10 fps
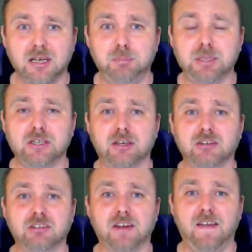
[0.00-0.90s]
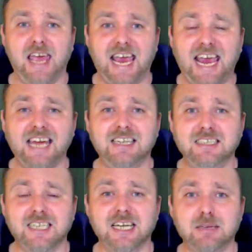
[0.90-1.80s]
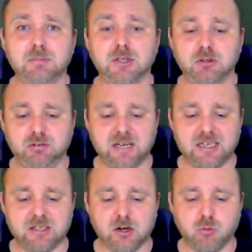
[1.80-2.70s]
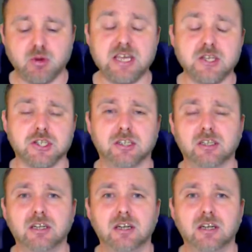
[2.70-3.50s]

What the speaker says: Because anytime you find a reason